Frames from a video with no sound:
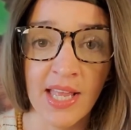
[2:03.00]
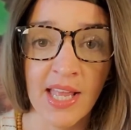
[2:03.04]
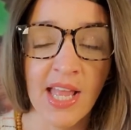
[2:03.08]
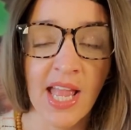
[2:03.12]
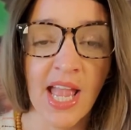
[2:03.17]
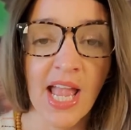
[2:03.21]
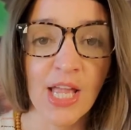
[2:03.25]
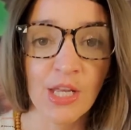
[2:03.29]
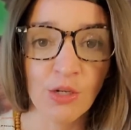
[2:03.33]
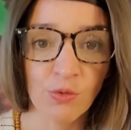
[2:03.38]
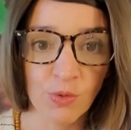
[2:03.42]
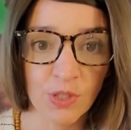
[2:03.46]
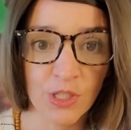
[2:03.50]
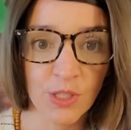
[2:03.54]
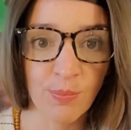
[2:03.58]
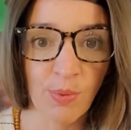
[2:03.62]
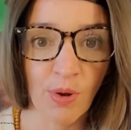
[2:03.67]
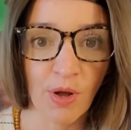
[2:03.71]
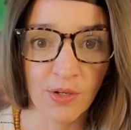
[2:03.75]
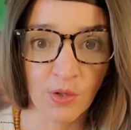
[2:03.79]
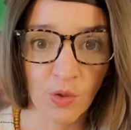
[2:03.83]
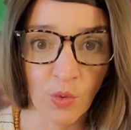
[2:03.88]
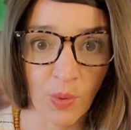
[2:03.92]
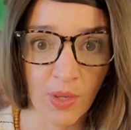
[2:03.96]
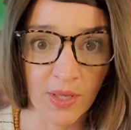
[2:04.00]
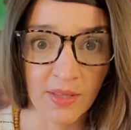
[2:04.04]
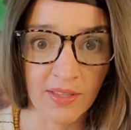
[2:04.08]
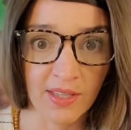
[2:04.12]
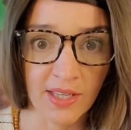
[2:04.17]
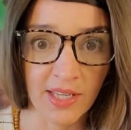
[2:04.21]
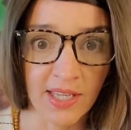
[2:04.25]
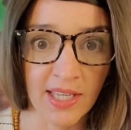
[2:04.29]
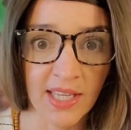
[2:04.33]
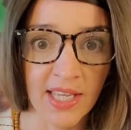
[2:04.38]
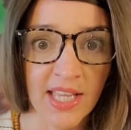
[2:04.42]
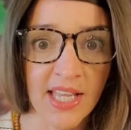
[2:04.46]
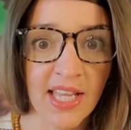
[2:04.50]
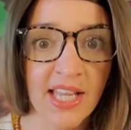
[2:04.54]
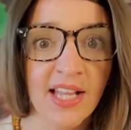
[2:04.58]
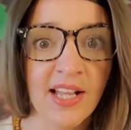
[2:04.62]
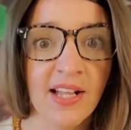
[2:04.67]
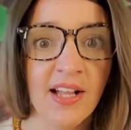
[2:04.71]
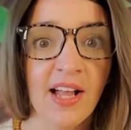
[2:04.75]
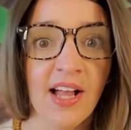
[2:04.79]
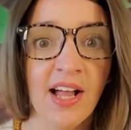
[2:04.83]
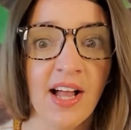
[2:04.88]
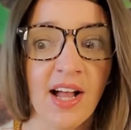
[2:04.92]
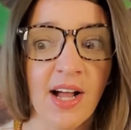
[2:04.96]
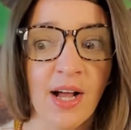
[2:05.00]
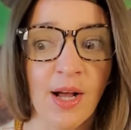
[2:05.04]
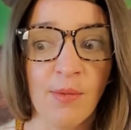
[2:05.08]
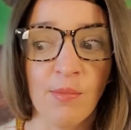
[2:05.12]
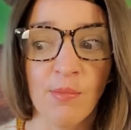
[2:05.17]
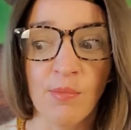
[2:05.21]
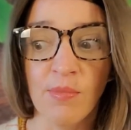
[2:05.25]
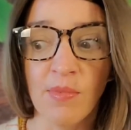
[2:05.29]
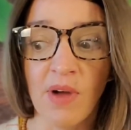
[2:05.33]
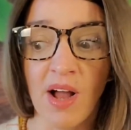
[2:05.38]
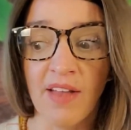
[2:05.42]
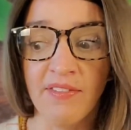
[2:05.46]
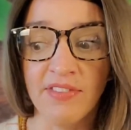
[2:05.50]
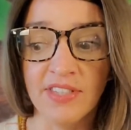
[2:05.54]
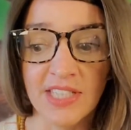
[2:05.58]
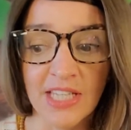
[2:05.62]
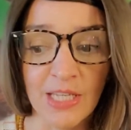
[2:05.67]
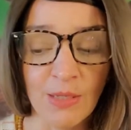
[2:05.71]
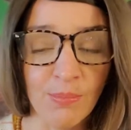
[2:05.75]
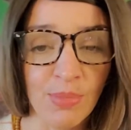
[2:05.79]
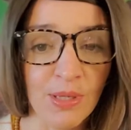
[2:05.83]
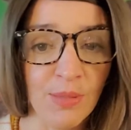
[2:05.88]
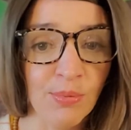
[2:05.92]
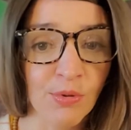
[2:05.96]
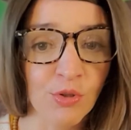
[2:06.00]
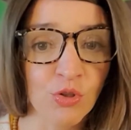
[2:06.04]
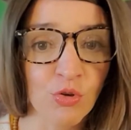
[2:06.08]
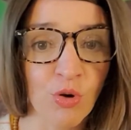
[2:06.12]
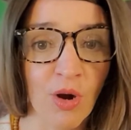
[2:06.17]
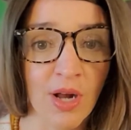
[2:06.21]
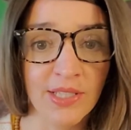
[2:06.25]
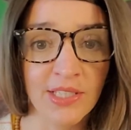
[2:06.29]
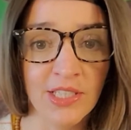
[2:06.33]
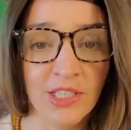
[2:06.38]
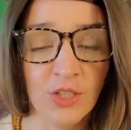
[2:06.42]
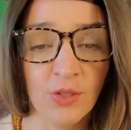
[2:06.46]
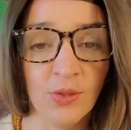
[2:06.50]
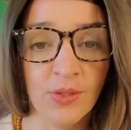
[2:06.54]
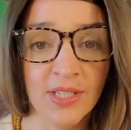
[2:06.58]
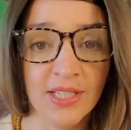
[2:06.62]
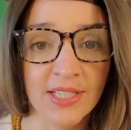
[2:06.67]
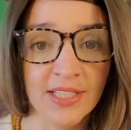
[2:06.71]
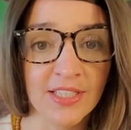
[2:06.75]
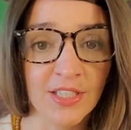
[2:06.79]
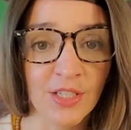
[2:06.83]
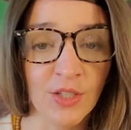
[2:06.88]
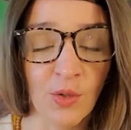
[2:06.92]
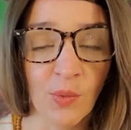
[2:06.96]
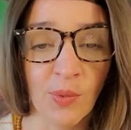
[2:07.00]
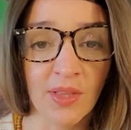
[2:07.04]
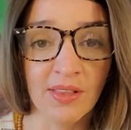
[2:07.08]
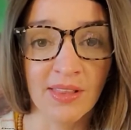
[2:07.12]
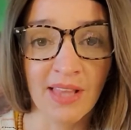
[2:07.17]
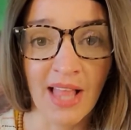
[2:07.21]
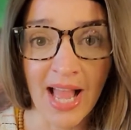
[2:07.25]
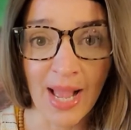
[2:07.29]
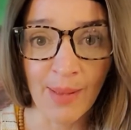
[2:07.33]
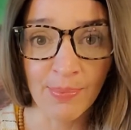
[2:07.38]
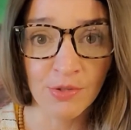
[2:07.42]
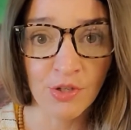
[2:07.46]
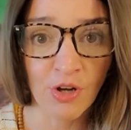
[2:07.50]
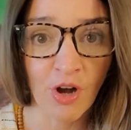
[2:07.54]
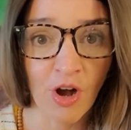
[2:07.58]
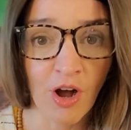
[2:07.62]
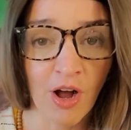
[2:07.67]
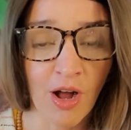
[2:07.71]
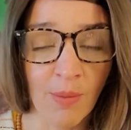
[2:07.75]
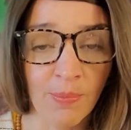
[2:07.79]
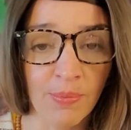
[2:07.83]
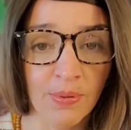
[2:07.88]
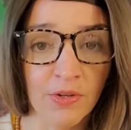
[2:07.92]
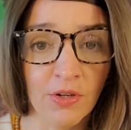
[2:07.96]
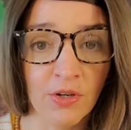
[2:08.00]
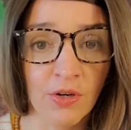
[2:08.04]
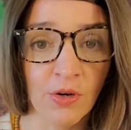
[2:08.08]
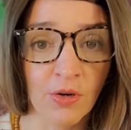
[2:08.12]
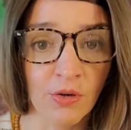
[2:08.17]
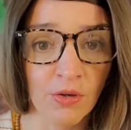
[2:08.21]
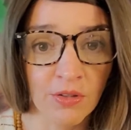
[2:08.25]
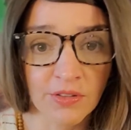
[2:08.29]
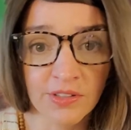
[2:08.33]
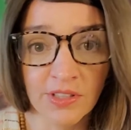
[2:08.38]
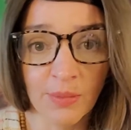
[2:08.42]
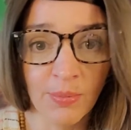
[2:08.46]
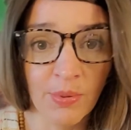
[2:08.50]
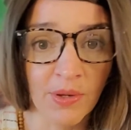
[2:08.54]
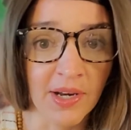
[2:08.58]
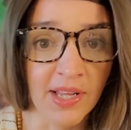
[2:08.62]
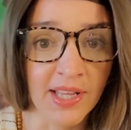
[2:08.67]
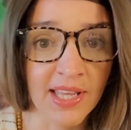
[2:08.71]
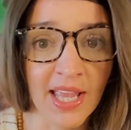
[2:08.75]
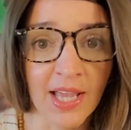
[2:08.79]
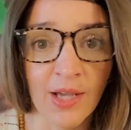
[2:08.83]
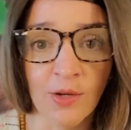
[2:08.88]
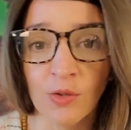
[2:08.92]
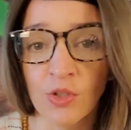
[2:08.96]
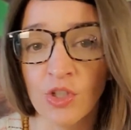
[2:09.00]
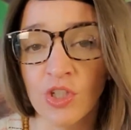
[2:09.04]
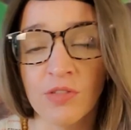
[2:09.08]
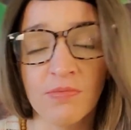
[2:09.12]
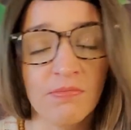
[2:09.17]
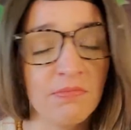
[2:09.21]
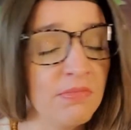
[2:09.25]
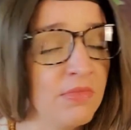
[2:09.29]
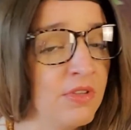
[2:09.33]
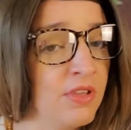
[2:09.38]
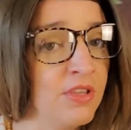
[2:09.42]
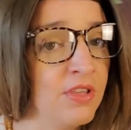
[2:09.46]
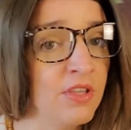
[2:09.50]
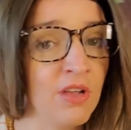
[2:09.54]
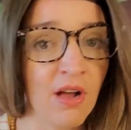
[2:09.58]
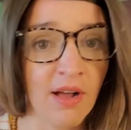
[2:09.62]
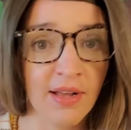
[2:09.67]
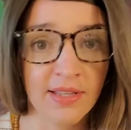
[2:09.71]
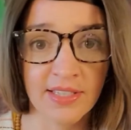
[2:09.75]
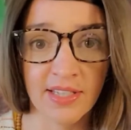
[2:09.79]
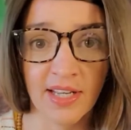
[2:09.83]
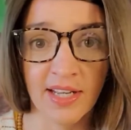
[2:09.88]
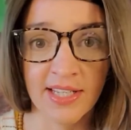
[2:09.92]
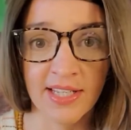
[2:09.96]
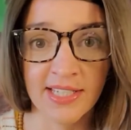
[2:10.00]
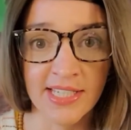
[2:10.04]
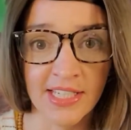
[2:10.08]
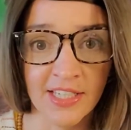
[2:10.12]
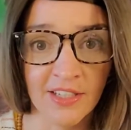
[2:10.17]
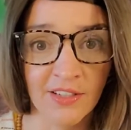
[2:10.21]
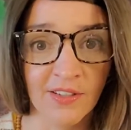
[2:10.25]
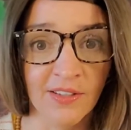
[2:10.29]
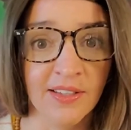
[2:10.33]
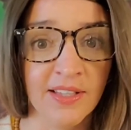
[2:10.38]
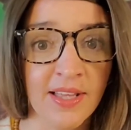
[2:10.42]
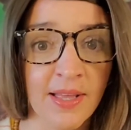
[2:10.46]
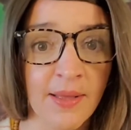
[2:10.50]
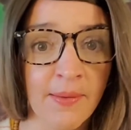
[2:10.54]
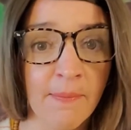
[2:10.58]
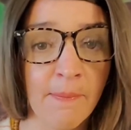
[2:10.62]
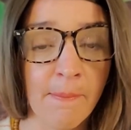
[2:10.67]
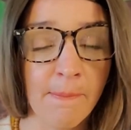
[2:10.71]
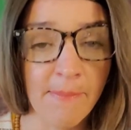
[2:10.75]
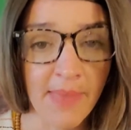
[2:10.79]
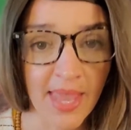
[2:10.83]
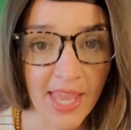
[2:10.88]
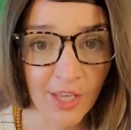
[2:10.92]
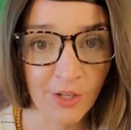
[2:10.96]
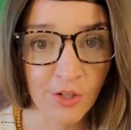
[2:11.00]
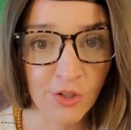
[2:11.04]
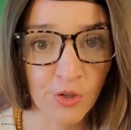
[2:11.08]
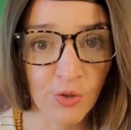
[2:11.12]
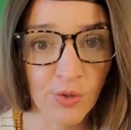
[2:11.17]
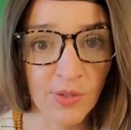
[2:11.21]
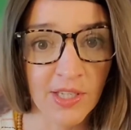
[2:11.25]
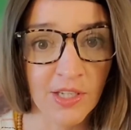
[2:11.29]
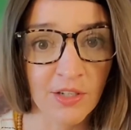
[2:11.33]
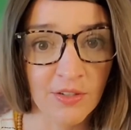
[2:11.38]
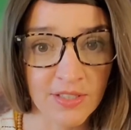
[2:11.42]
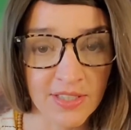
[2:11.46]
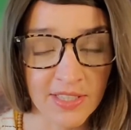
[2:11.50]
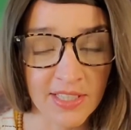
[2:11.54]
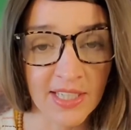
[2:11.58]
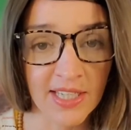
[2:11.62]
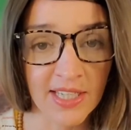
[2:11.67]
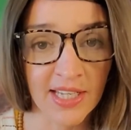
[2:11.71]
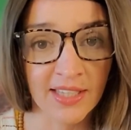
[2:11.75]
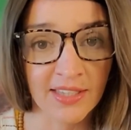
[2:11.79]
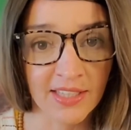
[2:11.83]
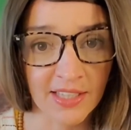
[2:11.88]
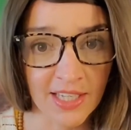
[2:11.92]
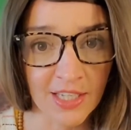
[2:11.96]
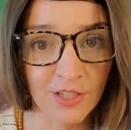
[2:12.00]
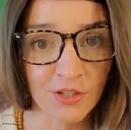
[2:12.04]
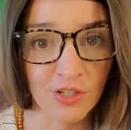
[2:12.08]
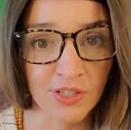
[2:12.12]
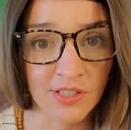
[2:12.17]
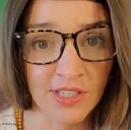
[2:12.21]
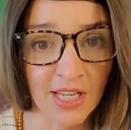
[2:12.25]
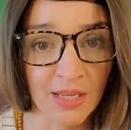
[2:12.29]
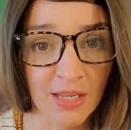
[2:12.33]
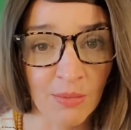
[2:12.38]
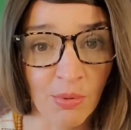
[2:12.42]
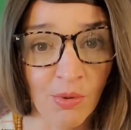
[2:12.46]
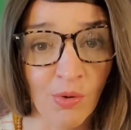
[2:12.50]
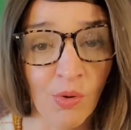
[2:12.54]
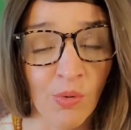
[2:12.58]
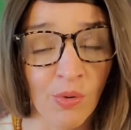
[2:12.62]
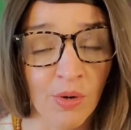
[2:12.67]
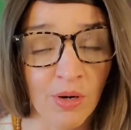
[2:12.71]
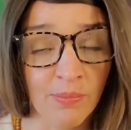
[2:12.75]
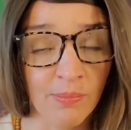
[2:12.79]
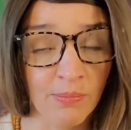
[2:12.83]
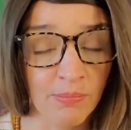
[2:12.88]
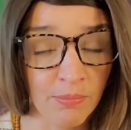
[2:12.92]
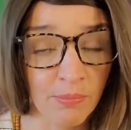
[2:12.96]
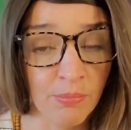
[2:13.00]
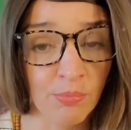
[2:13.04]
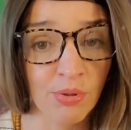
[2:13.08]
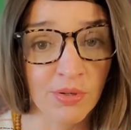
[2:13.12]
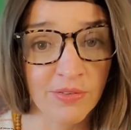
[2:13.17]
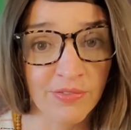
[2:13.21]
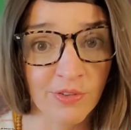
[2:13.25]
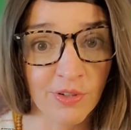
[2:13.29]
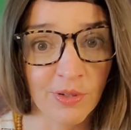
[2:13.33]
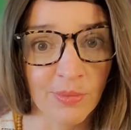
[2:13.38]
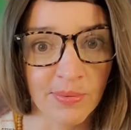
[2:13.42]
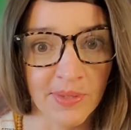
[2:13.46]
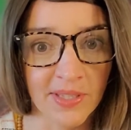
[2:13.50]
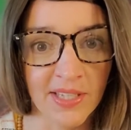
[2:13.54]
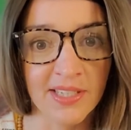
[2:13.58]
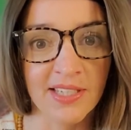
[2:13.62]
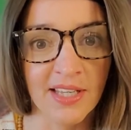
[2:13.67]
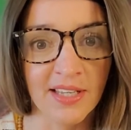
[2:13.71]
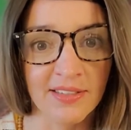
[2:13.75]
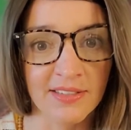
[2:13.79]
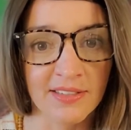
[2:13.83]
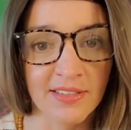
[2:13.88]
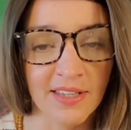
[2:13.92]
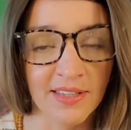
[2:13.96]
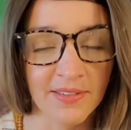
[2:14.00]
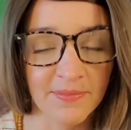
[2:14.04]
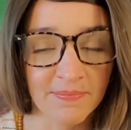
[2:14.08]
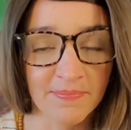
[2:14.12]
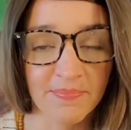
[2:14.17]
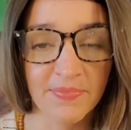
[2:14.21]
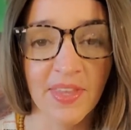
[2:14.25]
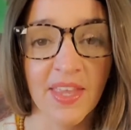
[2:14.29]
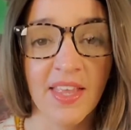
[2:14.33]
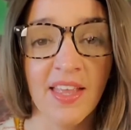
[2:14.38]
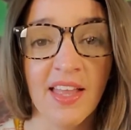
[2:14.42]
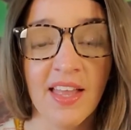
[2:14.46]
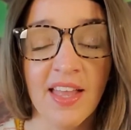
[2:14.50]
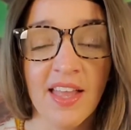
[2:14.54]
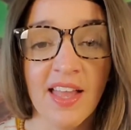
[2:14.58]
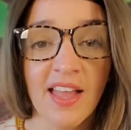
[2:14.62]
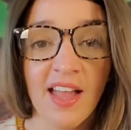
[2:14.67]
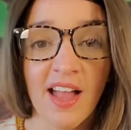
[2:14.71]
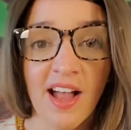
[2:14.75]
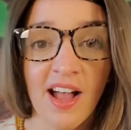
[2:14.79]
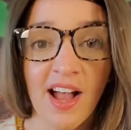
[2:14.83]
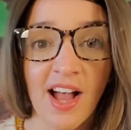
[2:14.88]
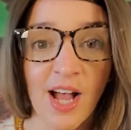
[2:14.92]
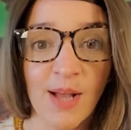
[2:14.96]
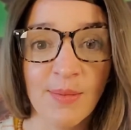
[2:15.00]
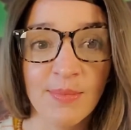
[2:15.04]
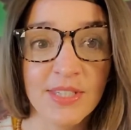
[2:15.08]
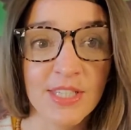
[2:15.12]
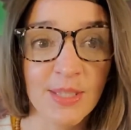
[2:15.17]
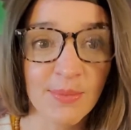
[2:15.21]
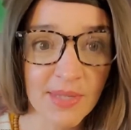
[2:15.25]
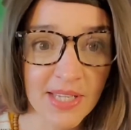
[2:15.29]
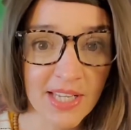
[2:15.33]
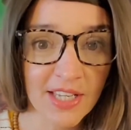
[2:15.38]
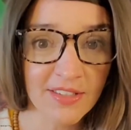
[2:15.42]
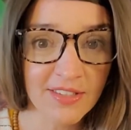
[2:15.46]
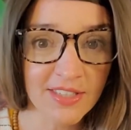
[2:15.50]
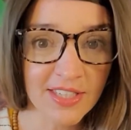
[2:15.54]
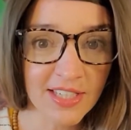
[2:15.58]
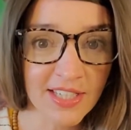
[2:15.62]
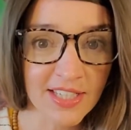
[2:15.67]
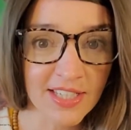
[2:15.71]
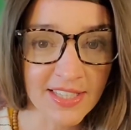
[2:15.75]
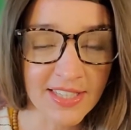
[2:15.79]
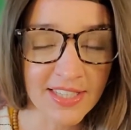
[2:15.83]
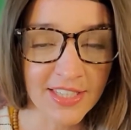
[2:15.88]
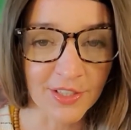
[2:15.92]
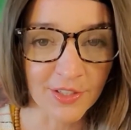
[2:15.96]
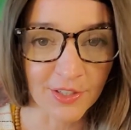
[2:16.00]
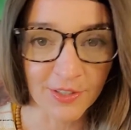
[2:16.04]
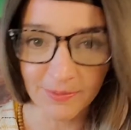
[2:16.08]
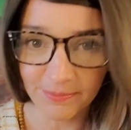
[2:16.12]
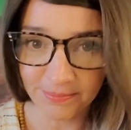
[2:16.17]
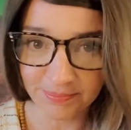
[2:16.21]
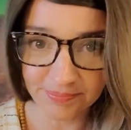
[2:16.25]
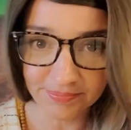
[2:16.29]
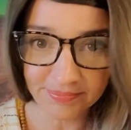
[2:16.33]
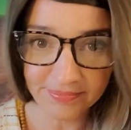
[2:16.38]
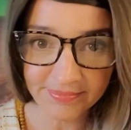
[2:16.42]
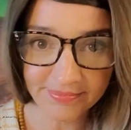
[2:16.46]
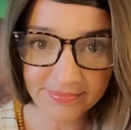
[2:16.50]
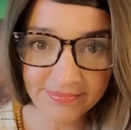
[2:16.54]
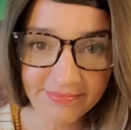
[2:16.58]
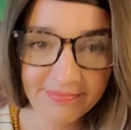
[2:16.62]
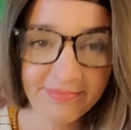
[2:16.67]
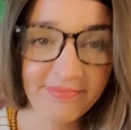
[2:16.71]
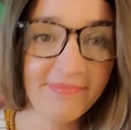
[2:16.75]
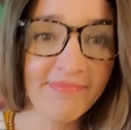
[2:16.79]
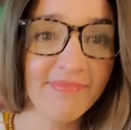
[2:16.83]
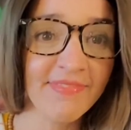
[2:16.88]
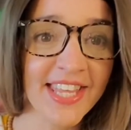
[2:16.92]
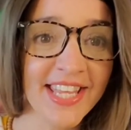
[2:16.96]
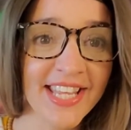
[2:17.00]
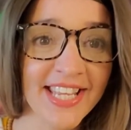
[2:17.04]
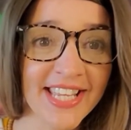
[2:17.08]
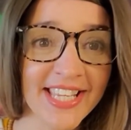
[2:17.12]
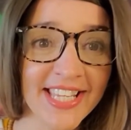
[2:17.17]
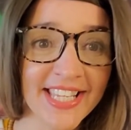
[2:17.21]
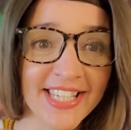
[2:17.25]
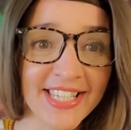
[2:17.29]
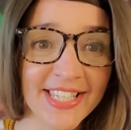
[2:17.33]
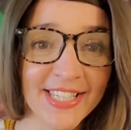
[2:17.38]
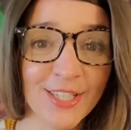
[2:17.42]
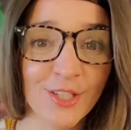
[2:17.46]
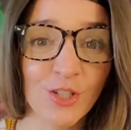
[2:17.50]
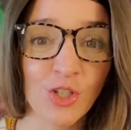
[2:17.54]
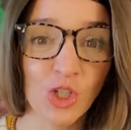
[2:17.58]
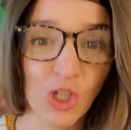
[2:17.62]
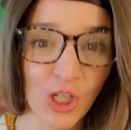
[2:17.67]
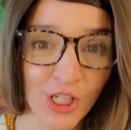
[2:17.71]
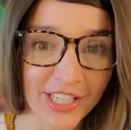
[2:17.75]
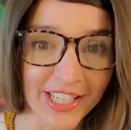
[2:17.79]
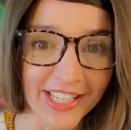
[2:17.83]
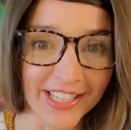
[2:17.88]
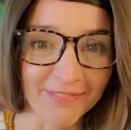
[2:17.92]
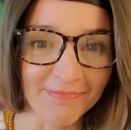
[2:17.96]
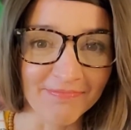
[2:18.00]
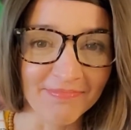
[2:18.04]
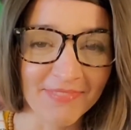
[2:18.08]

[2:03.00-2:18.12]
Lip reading: and respond quickly. I've seen people try to do this, with a laptop curled up on a couch. Not ideal. Make sure that you're sitting at the kitchen table or preferably a desk. Something else to consider is cheating.